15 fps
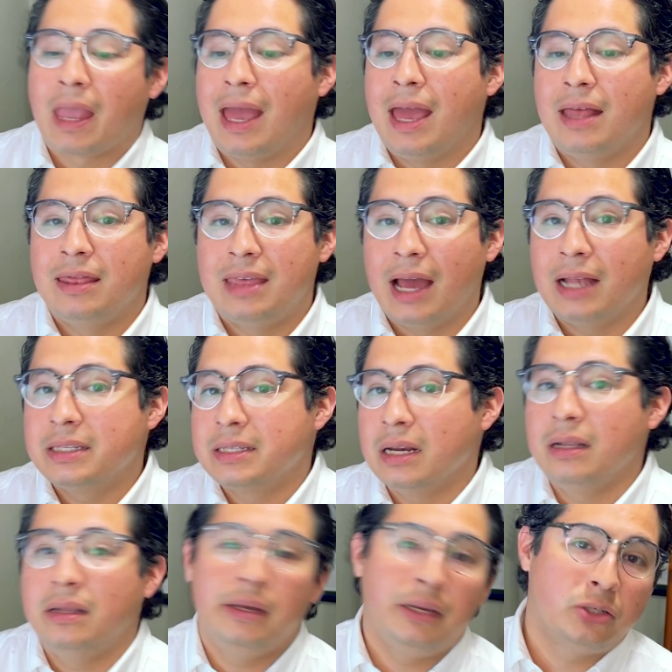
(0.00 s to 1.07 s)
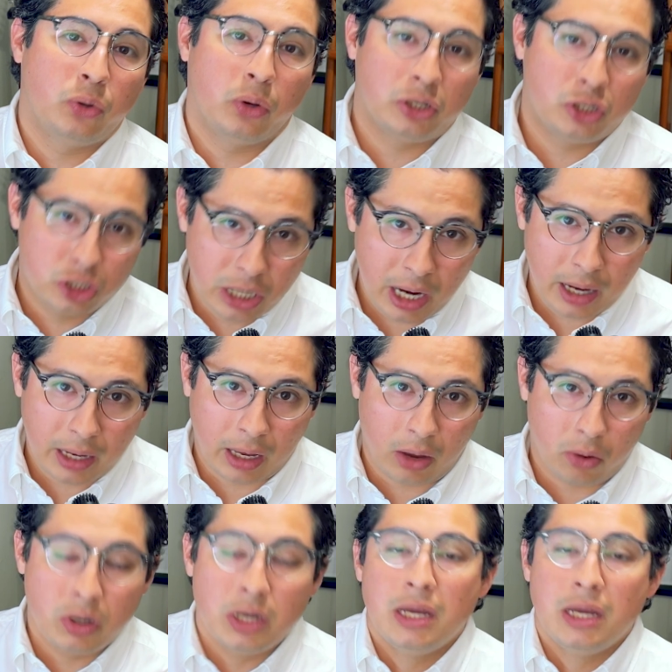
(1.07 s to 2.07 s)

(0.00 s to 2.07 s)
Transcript: and that's gonna lead to a checkout.